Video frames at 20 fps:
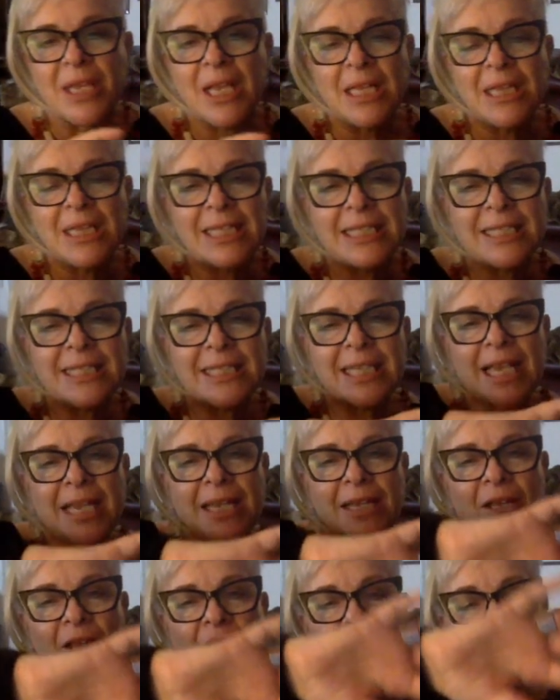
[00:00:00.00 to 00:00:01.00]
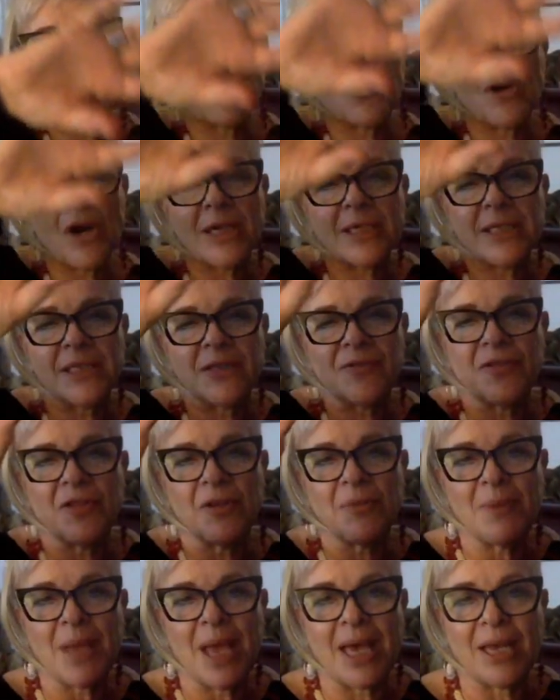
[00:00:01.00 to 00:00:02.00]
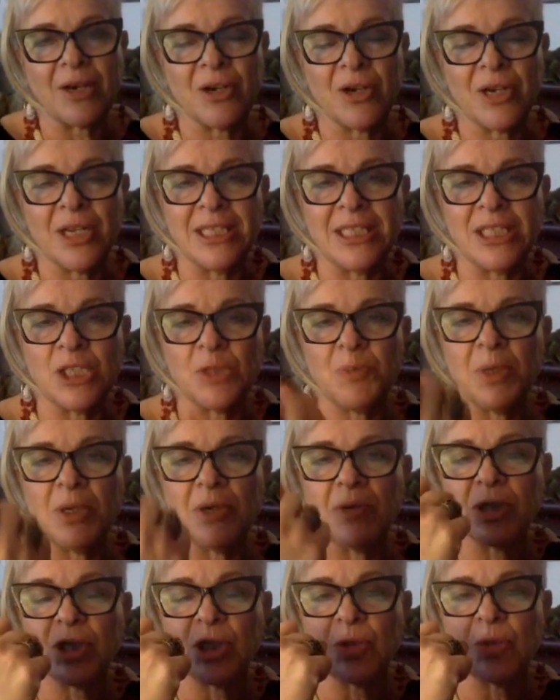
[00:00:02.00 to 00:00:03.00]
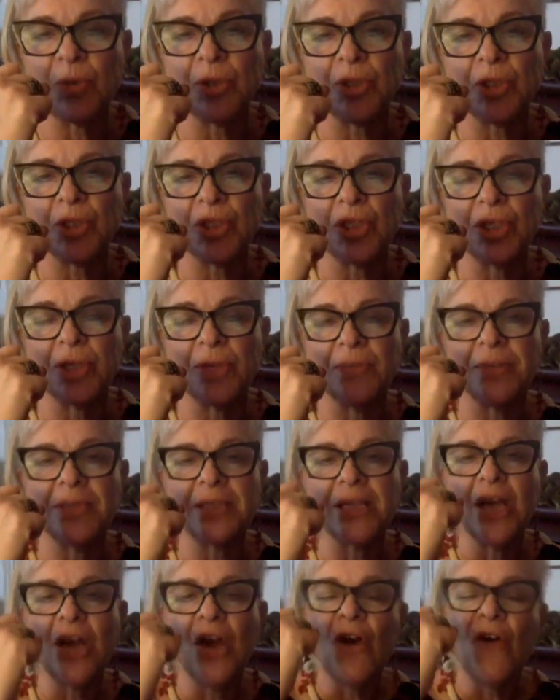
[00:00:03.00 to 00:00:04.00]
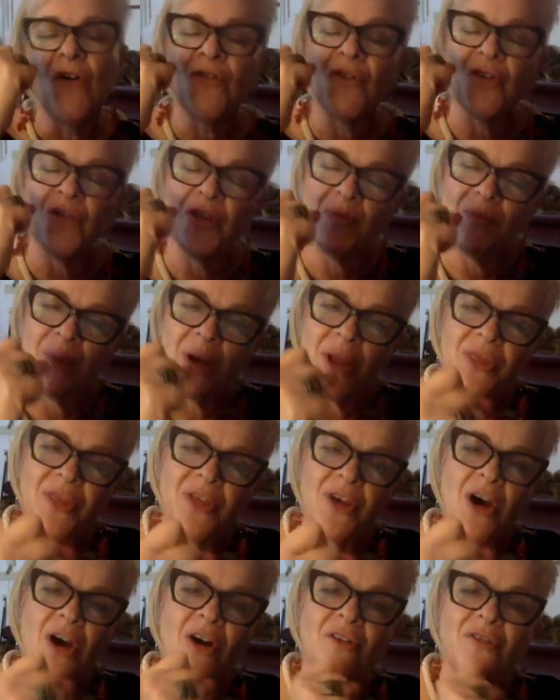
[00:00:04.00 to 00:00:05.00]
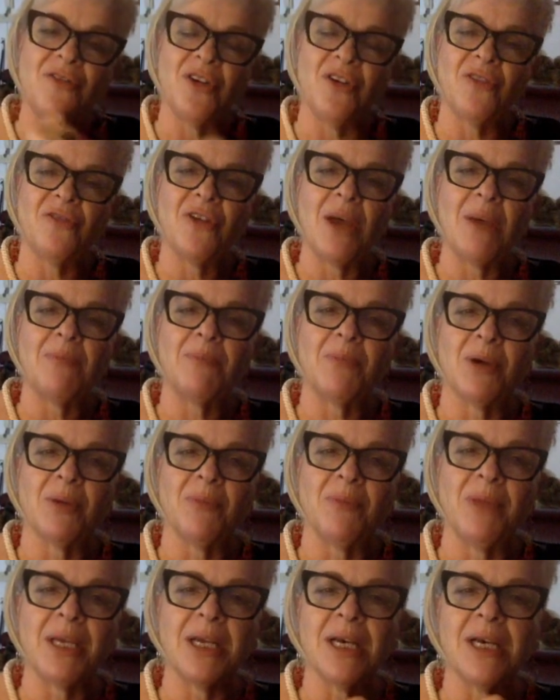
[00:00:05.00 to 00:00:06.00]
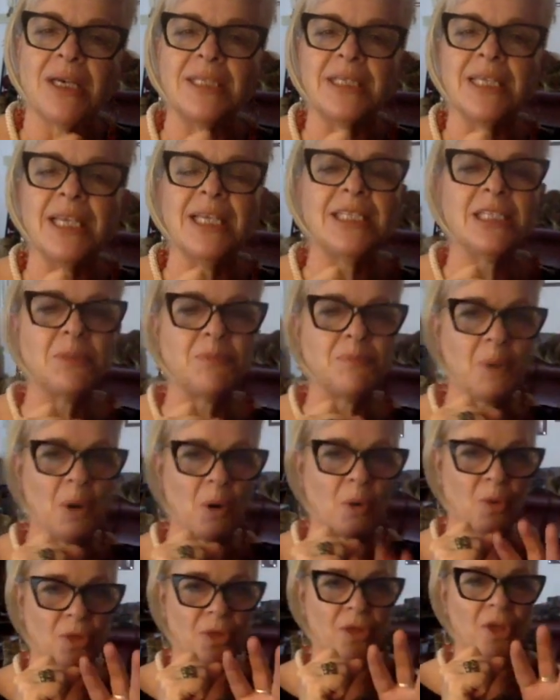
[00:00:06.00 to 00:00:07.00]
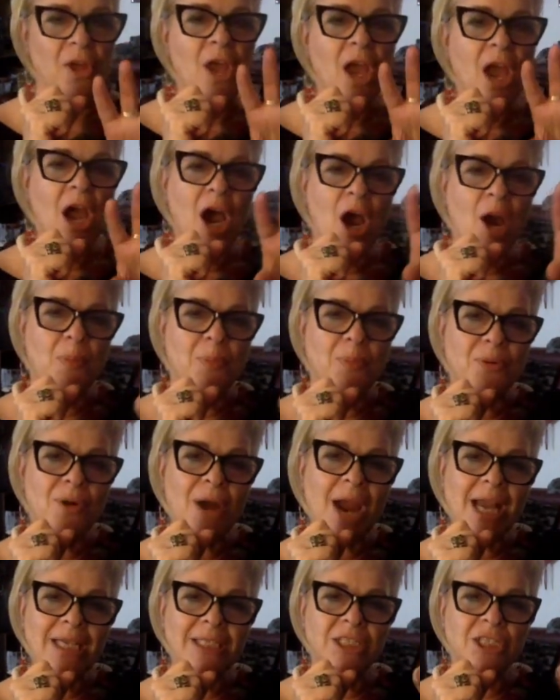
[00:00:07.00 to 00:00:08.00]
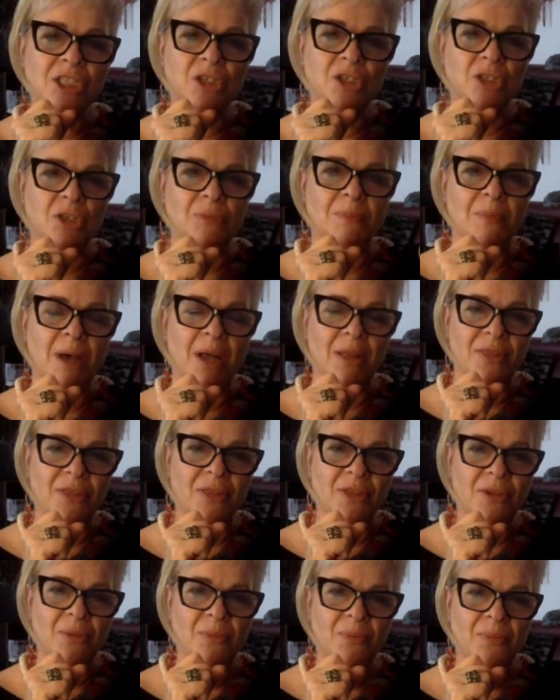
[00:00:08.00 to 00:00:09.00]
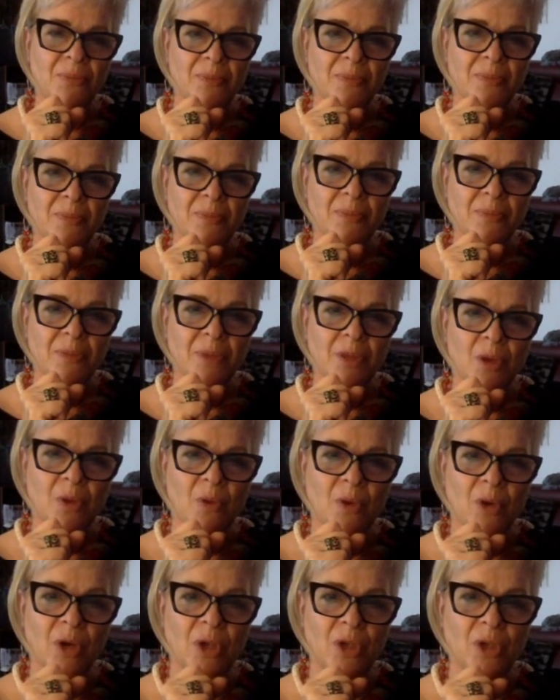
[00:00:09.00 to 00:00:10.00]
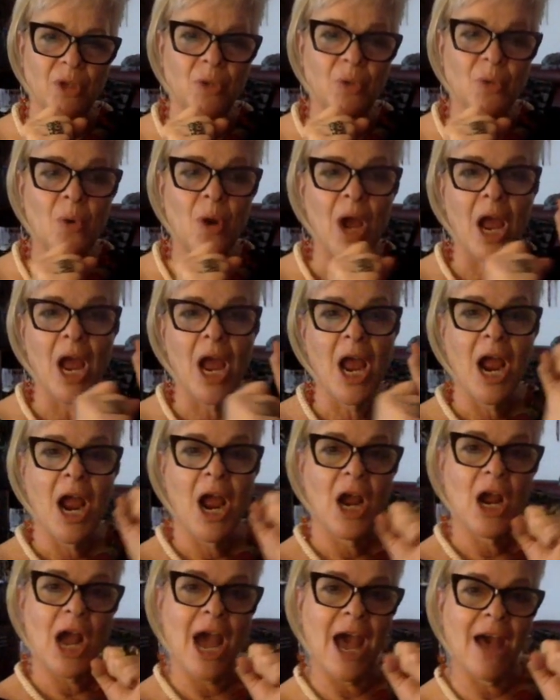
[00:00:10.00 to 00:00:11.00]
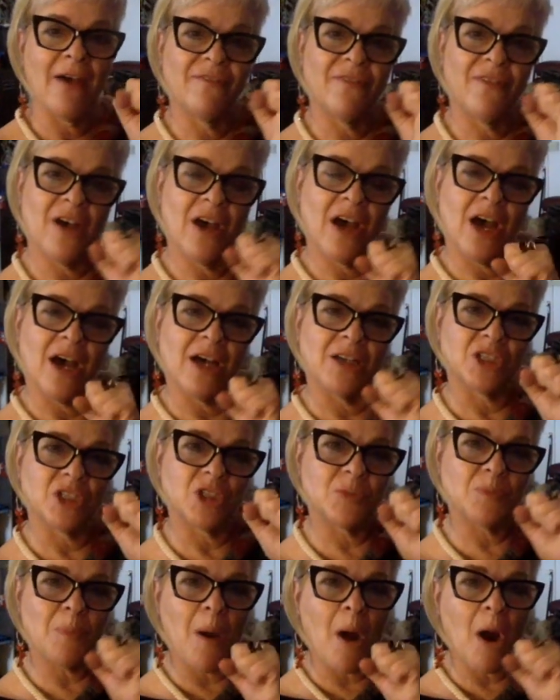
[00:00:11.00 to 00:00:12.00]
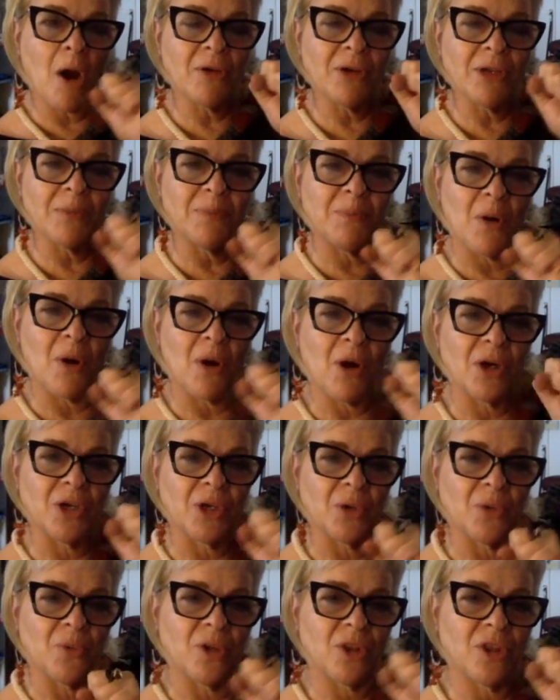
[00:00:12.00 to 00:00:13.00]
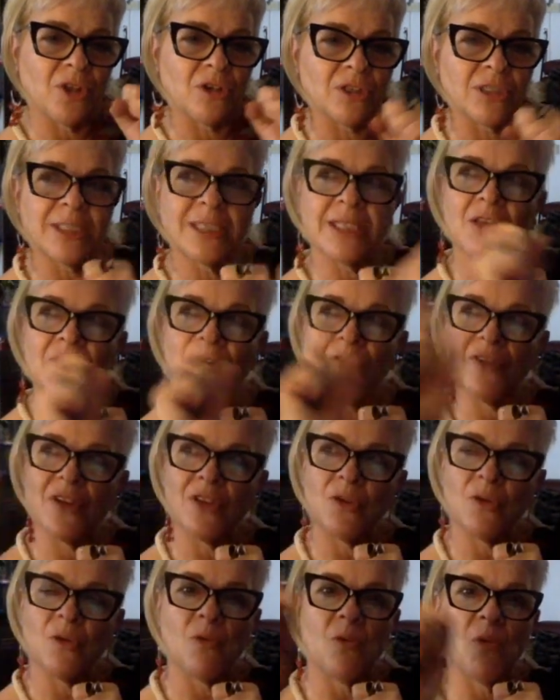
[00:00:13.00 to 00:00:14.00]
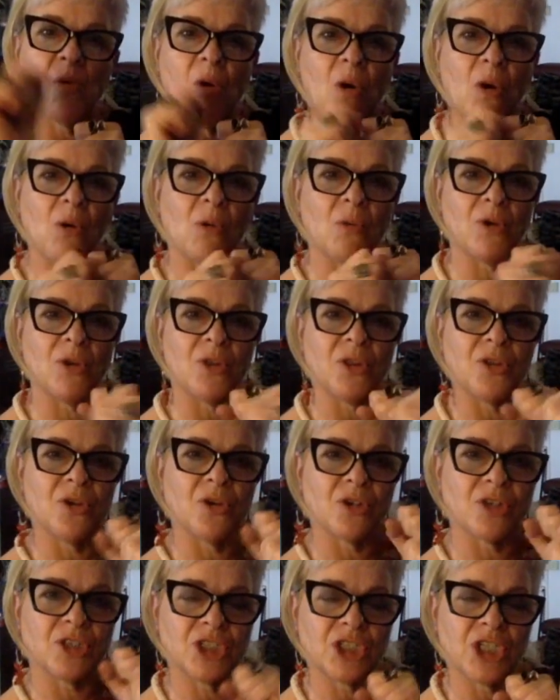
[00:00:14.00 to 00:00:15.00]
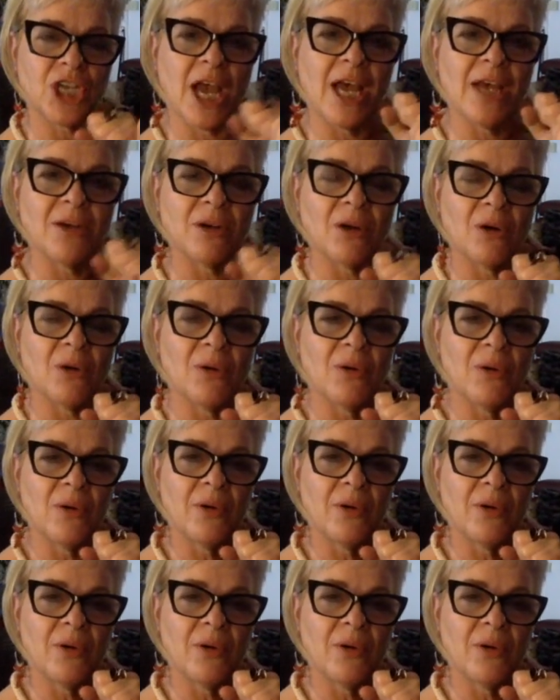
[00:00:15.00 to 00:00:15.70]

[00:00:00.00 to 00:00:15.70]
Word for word: let's say, the crux of the matter in spiritual terms for the month of November, because it's both a practical month where you have a sparring partner with yourself at the wall, with your shadow,